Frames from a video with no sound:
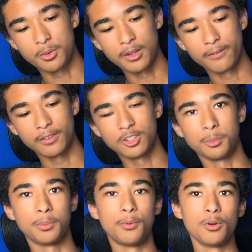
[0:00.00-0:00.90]
with is the
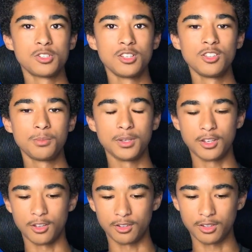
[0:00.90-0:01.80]
proportions,
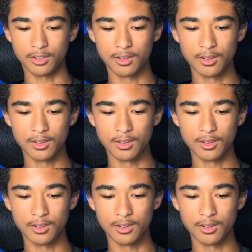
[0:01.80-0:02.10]
because